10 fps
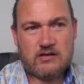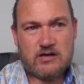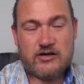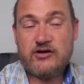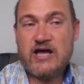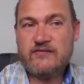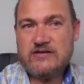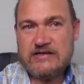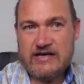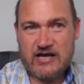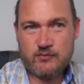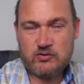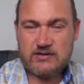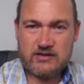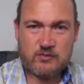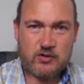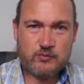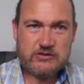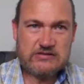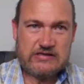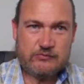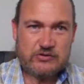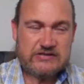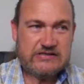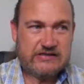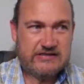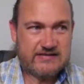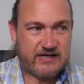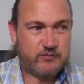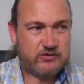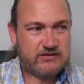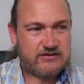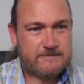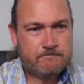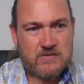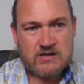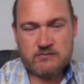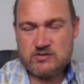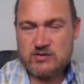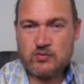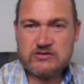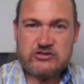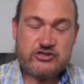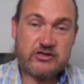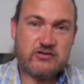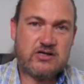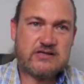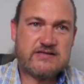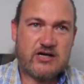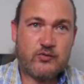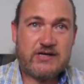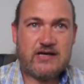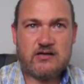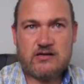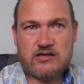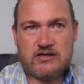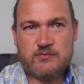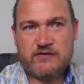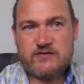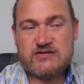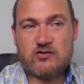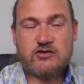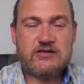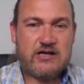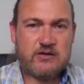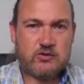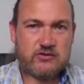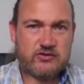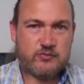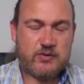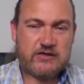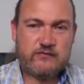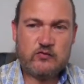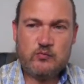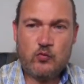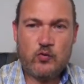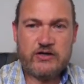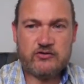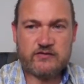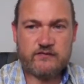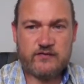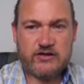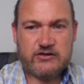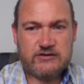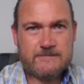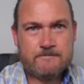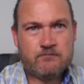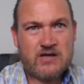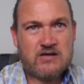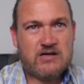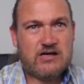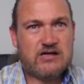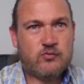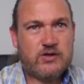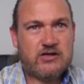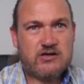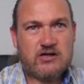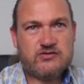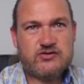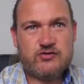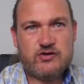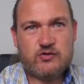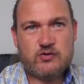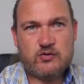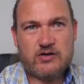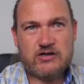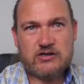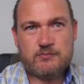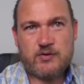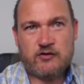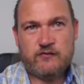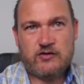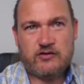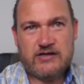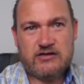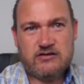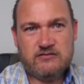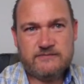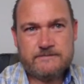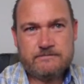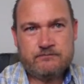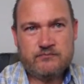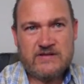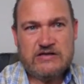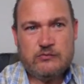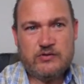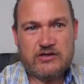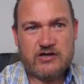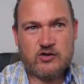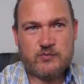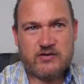don't have it enabled at the moment. I disabled it because I wanted to show you guys how we can, if it's not enabled on your platform, where you can find it. We're going to go to your profile here. We're going to open